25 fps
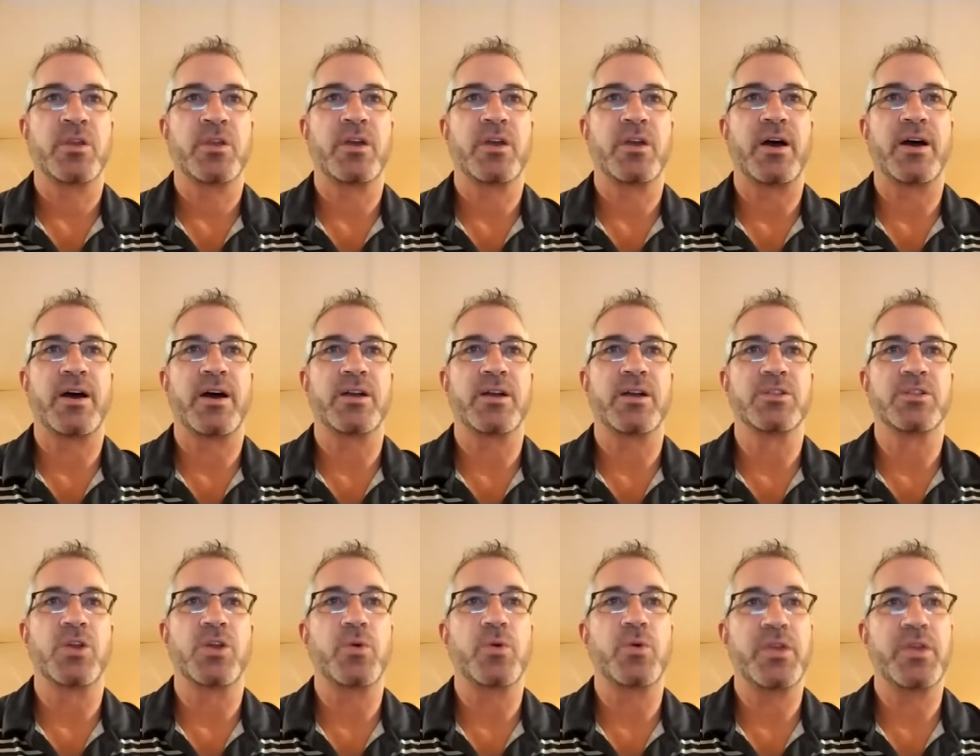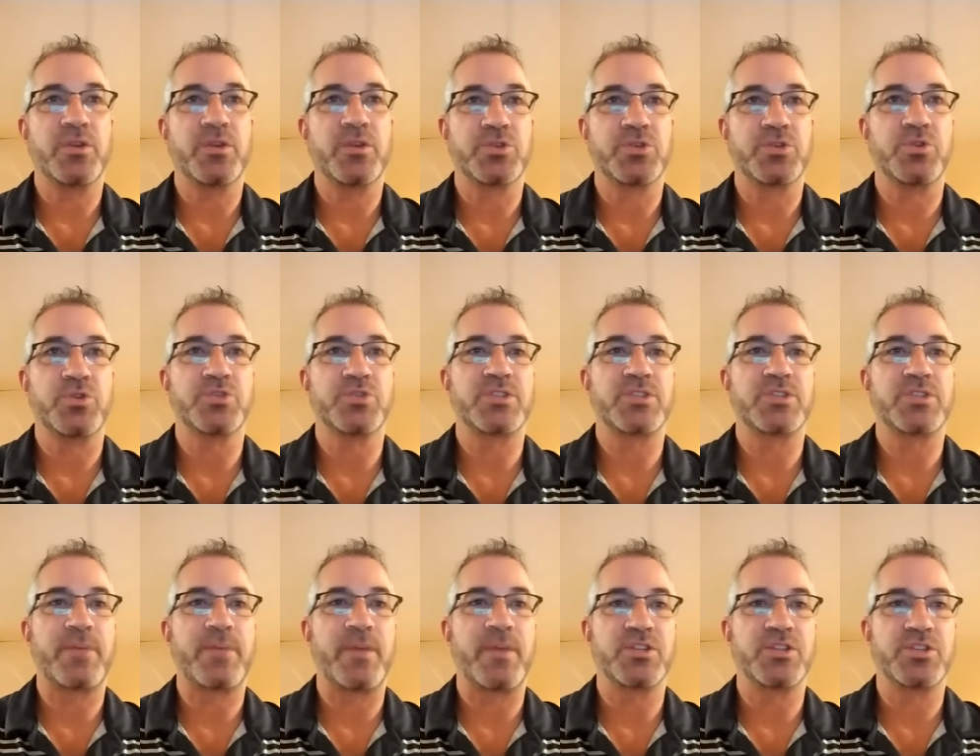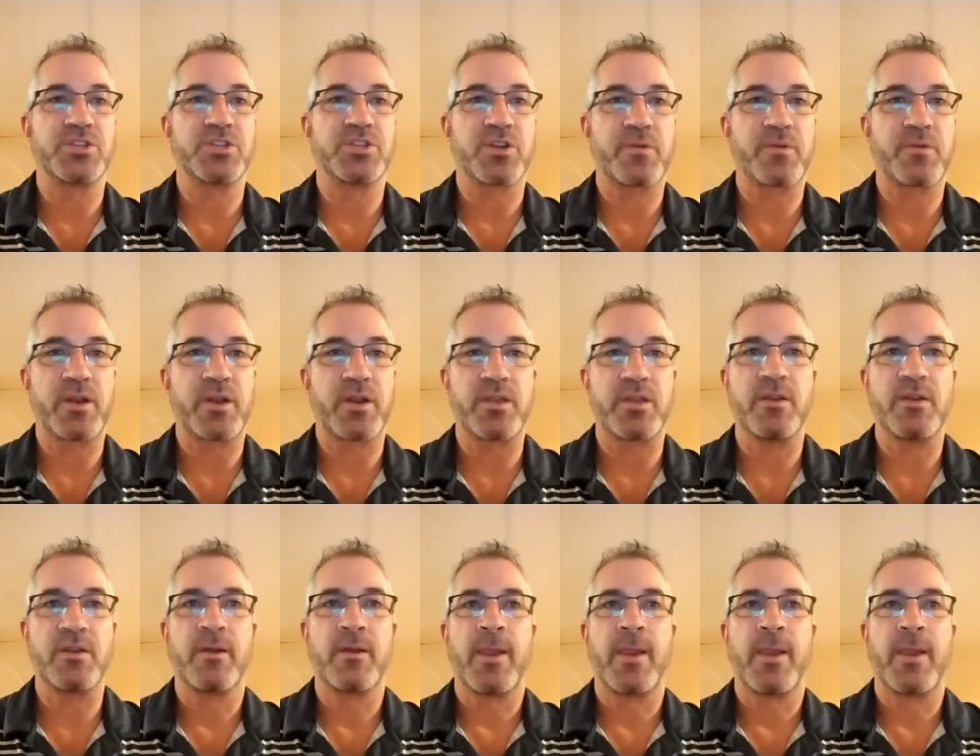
Uh, low heel shoes, as I mentioned already.